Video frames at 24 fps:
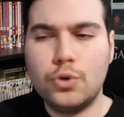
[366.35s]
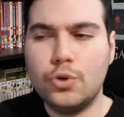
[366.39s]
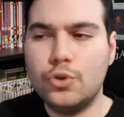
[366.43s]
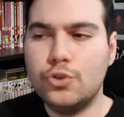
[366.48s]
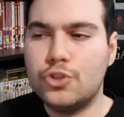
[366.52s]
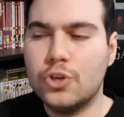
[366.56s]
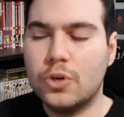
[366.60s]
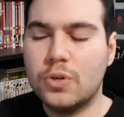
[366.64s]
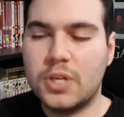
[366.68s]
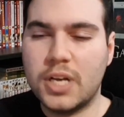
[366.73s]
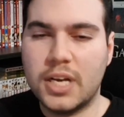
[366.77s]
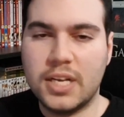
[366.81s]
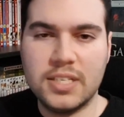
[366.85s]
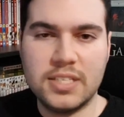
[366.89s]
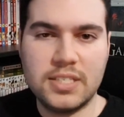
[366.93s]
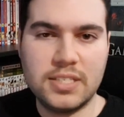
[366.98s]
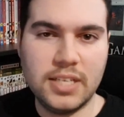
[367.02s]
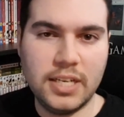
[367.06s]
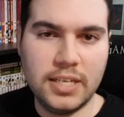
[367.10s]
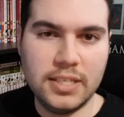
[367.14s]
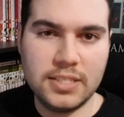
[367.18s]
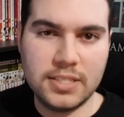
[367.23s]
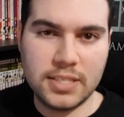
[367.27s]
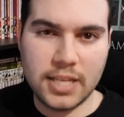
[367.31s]
Kujo kind of
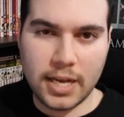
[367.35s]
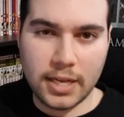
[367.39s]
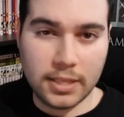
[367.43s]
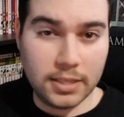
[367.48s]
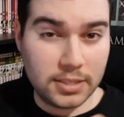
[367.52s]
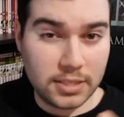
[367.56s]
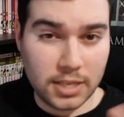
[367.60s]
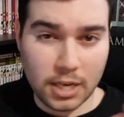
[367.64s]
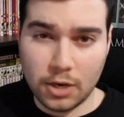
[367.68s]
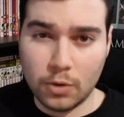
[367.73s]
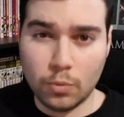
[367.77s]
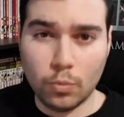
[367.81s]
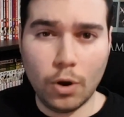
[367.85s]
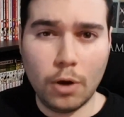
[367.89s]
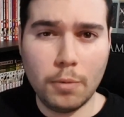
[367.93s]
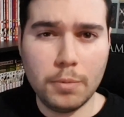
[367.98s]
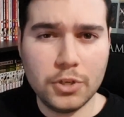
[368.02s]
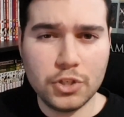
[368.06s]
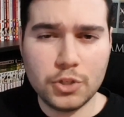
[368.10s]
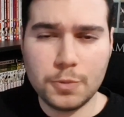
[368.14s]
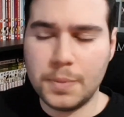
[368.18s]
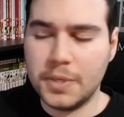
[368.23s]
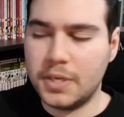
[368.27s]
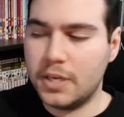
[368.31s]
states that it's kind of
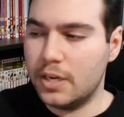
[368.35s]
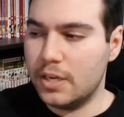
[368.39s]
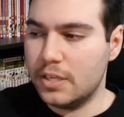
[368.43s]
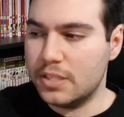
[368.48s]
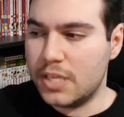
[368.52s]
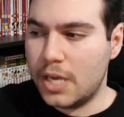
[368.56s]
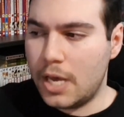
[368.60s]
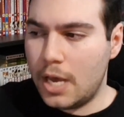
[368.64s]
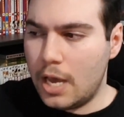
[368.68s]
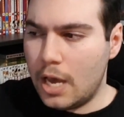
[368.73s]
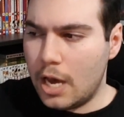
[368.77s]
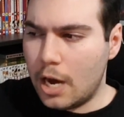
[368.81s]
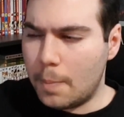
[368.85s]
rubbish because